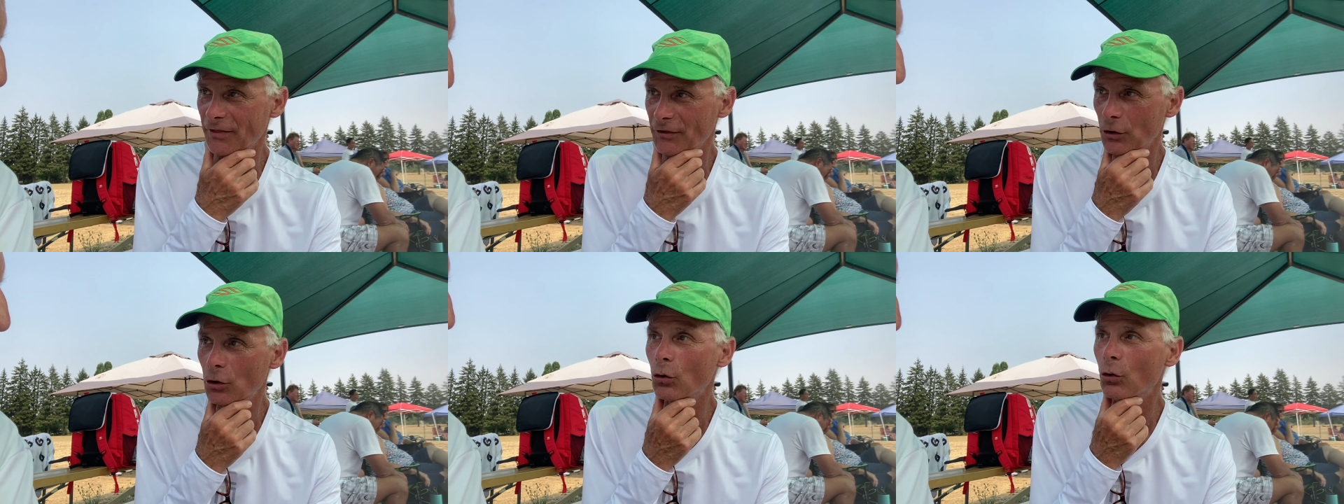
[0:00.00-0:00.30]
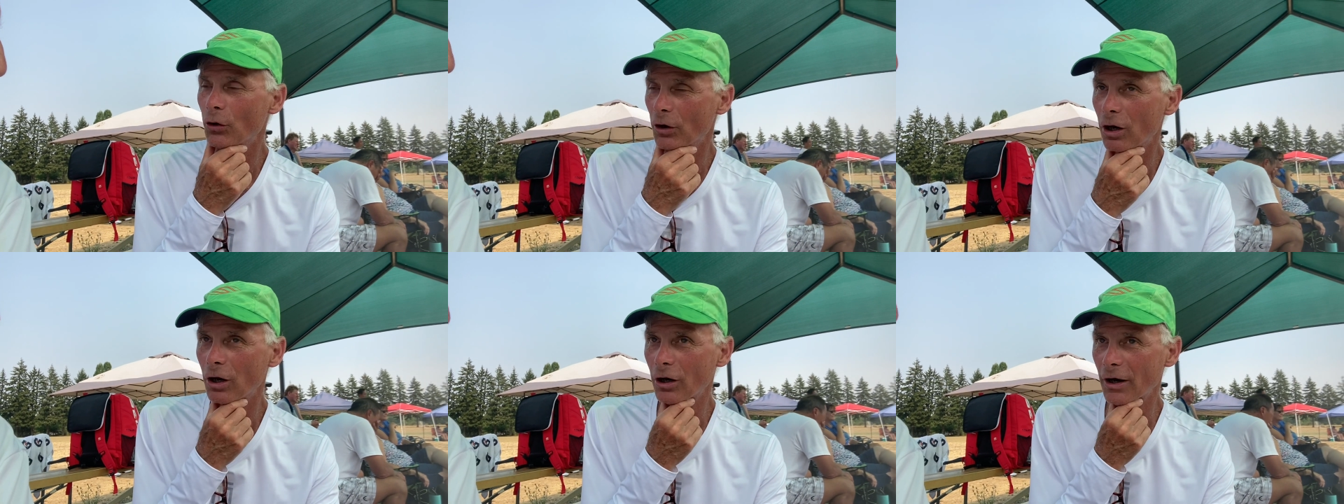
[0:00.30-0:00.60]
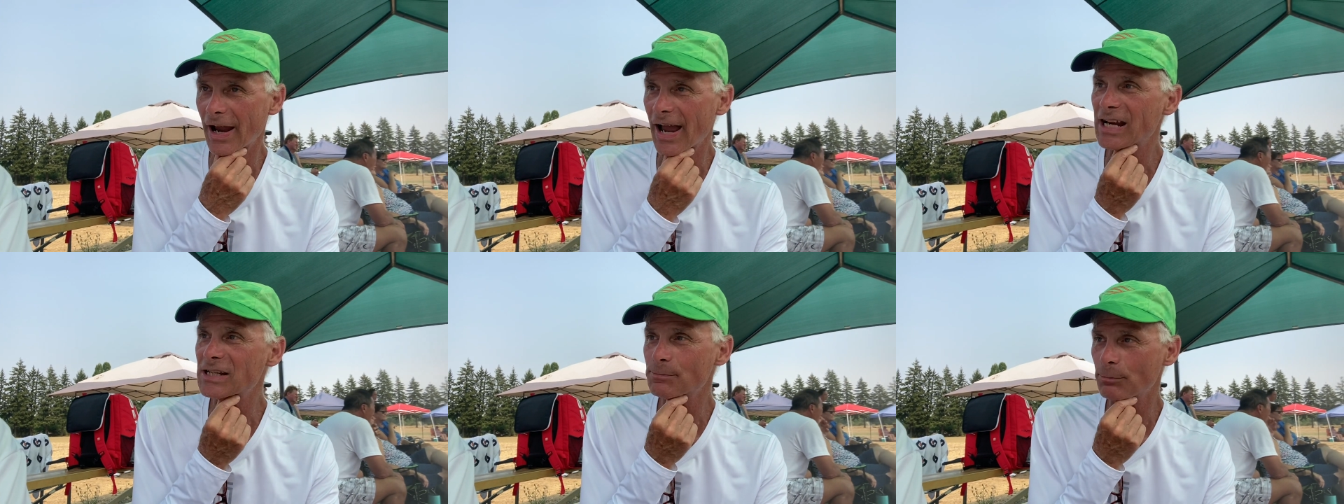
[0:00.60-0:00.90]
who are
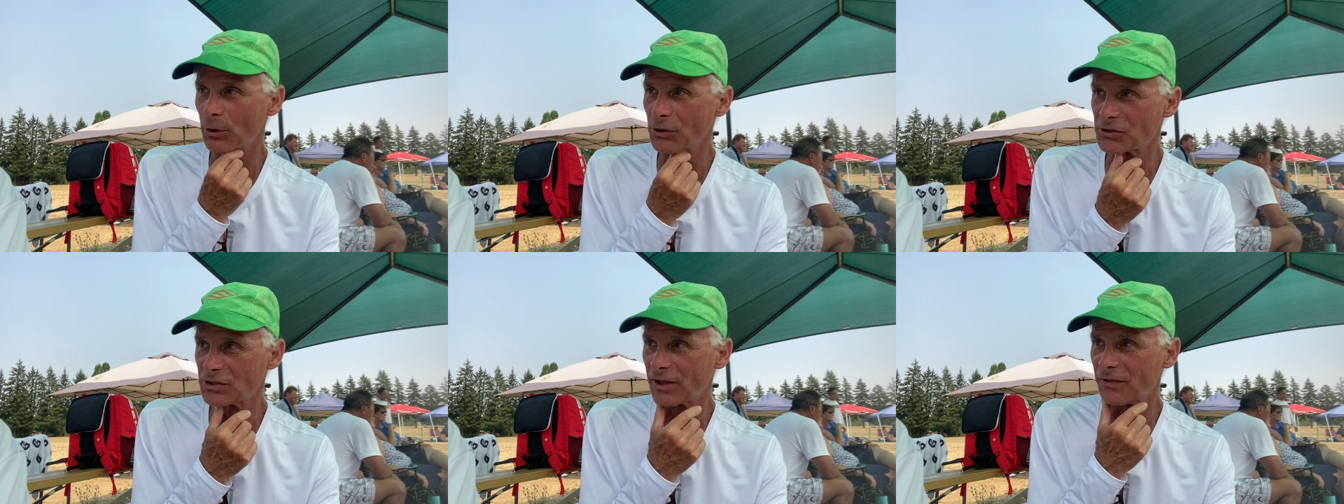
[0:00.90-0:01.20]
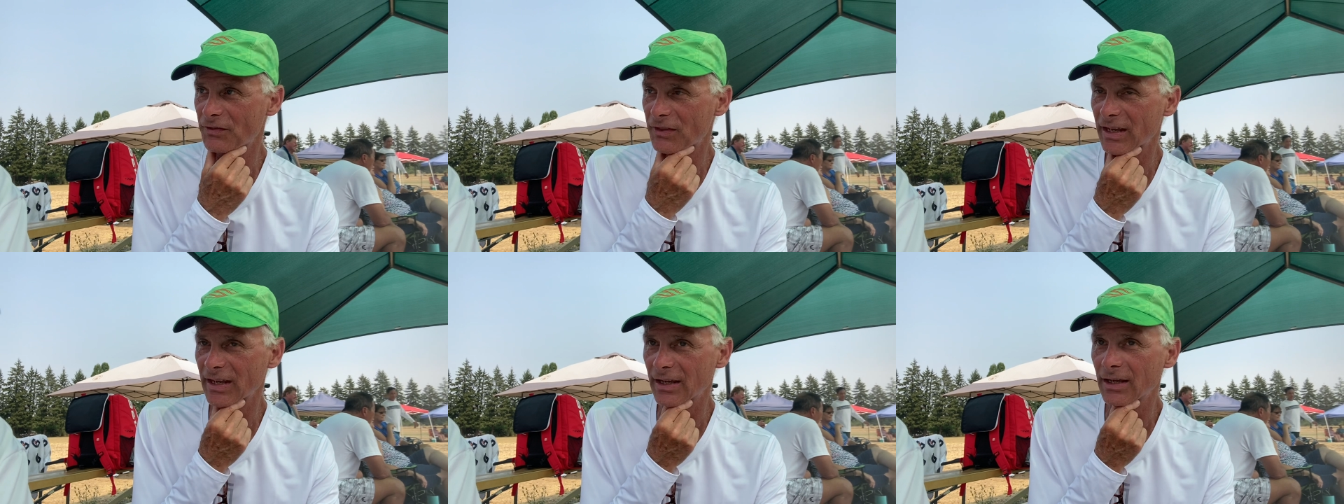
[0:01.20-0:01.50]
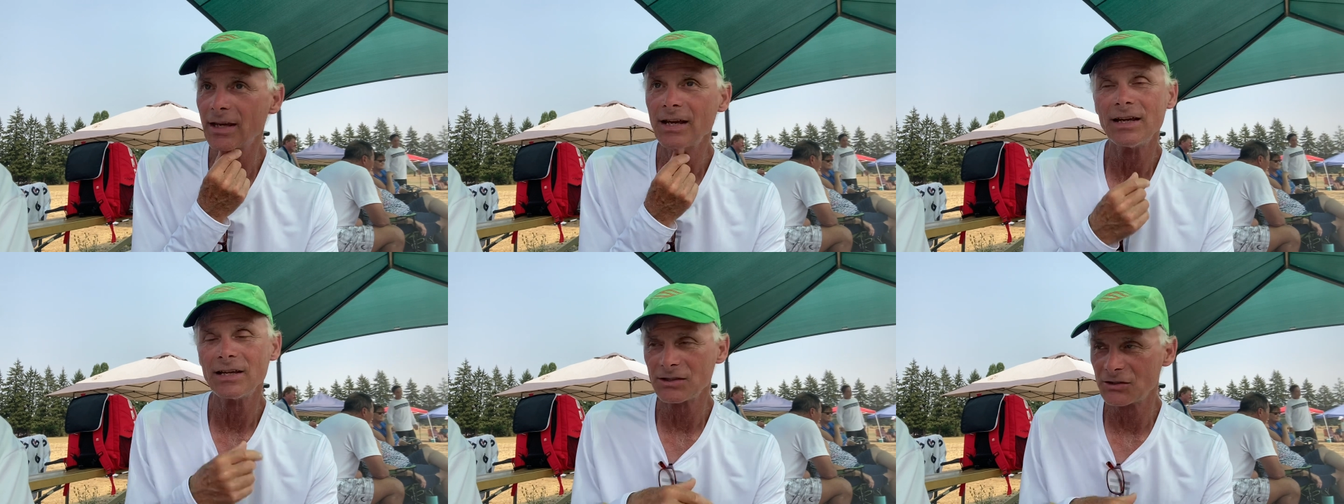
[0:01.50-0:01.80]
experts at the
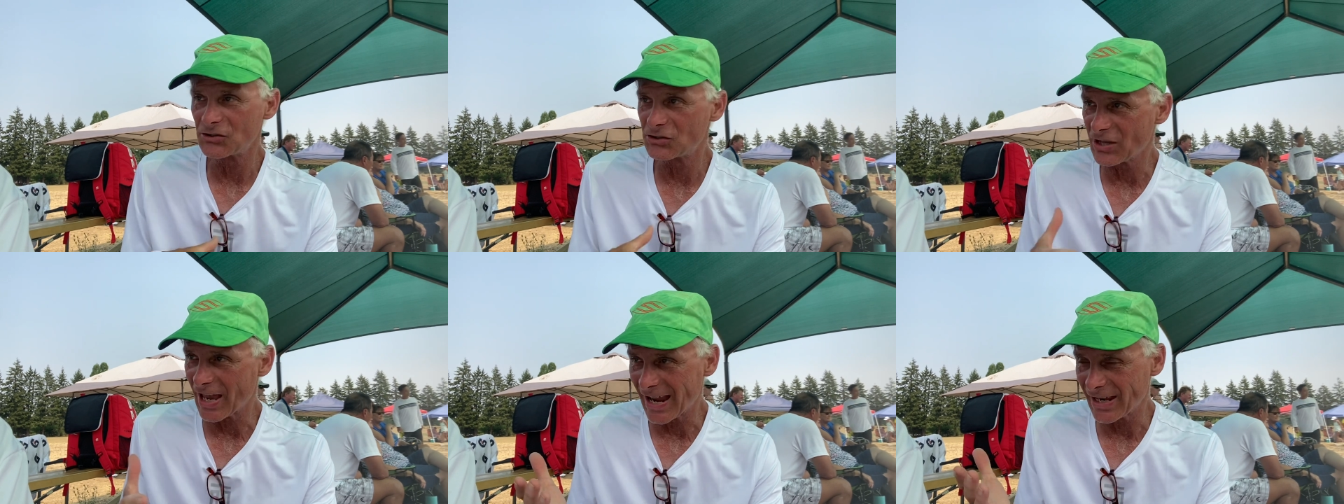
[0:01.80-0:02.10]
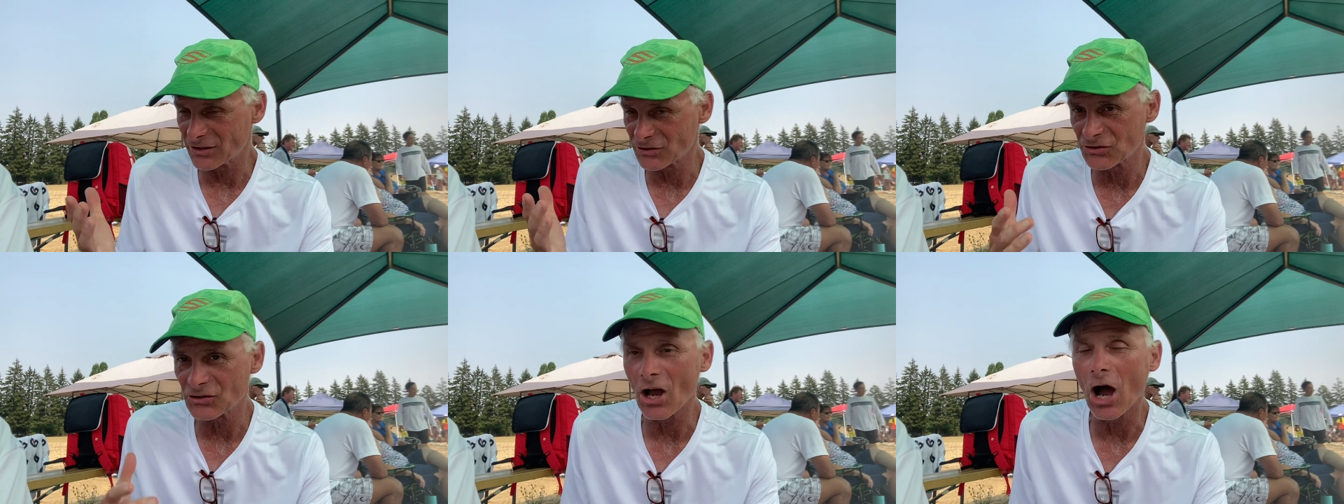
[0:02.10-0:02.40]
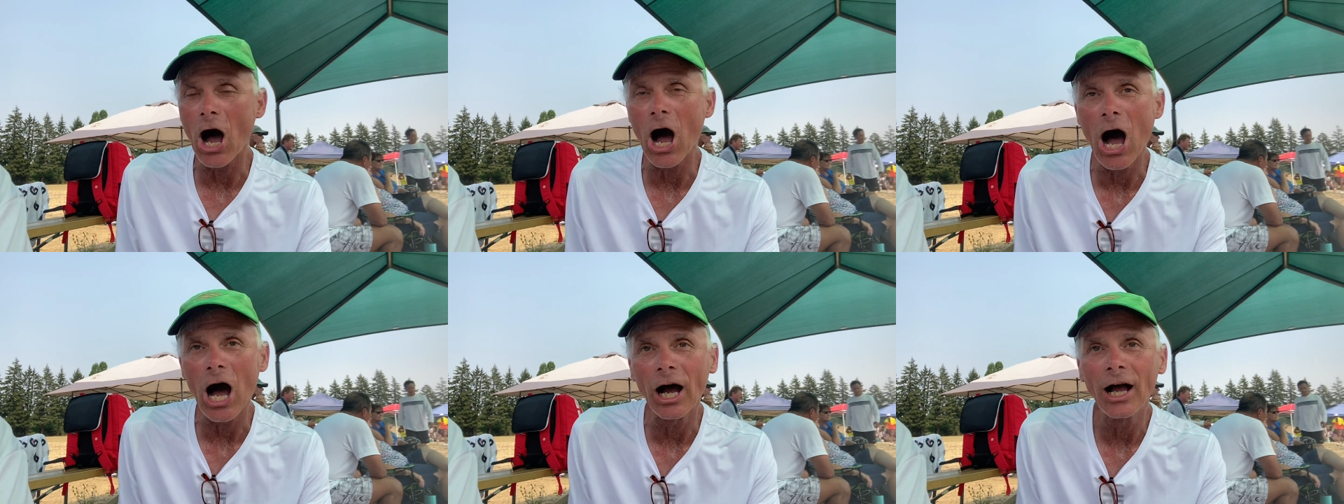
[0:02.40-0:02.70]
Zane
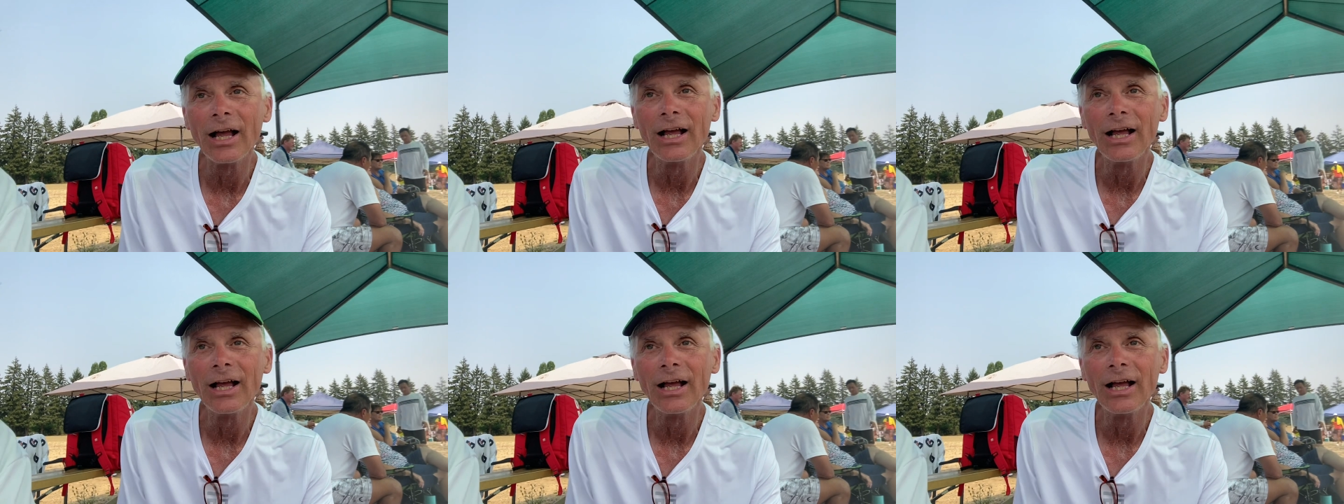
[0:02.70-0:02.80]
saw.